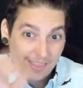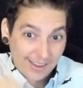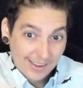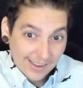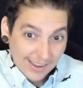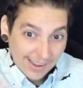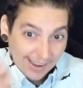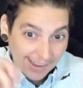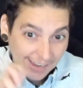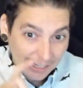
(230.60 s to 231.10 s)

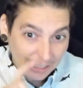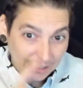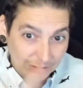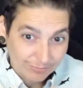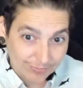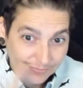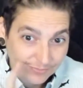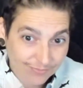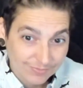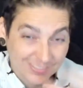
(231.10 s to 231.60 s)

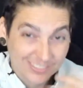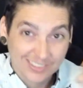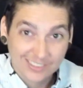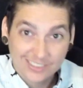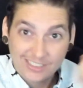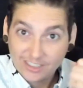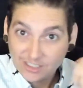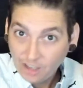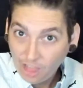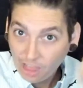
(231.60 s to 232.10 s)
healthcare,
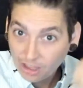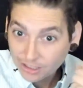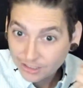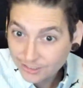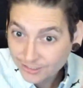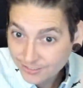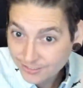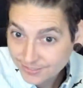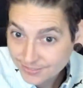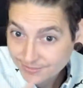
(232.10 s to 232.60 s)

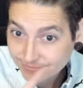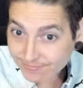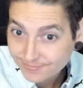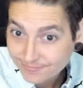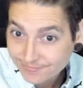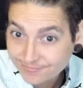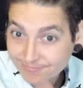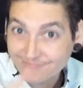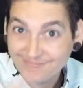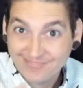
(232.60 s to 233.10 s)

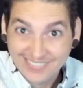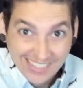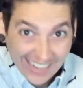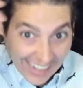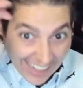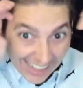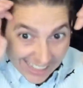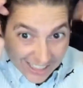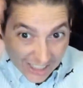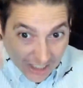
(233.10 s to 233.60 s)
technology,
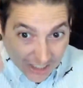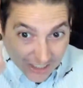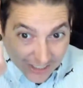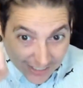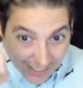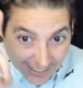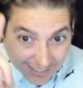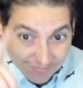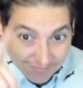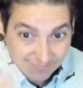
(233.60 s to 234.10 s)
and
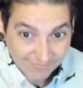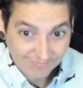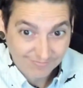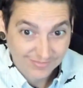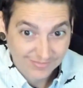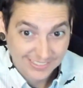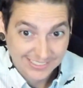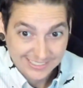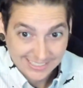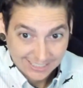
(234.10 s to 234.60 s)

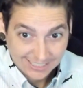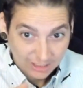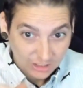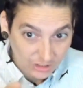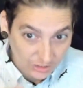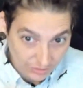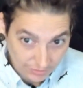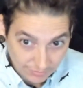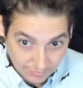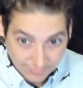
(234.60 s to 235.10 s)
education
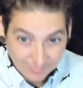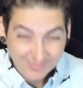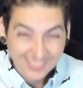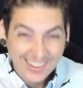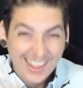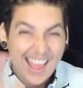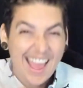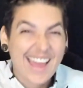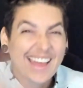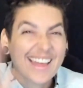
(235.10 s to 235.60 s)
sectors,
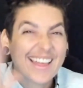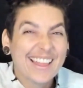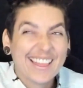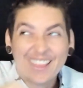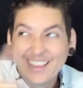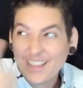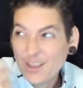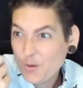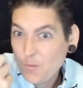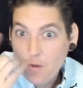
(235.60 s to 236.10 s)

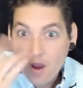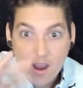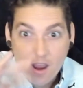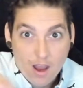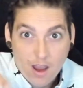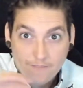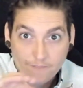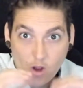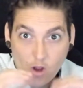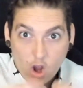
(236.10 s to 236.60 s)
and at
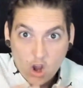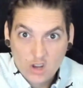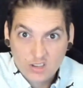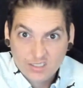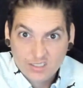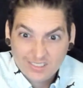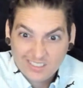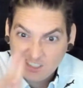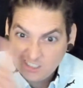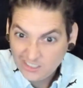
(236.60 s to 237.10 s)
least one
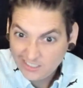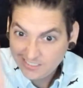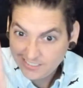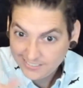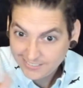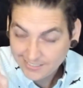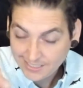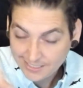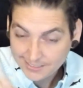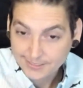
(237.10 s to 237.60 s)
of those
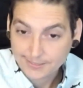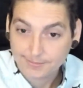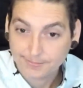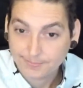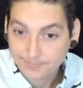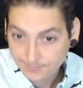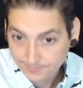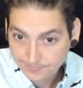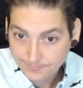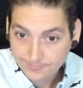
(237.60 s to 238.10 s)

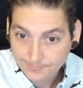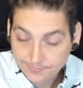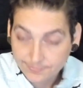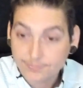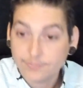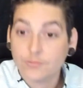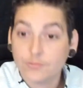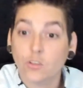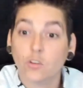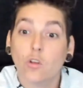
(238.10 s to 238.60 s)
organizations is in
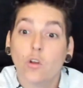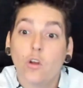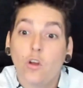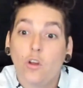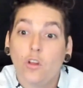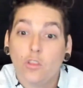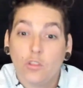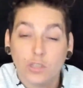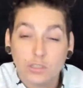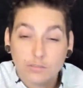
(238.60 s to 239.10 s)
the
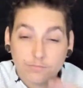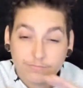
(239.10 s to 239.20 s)
U.S.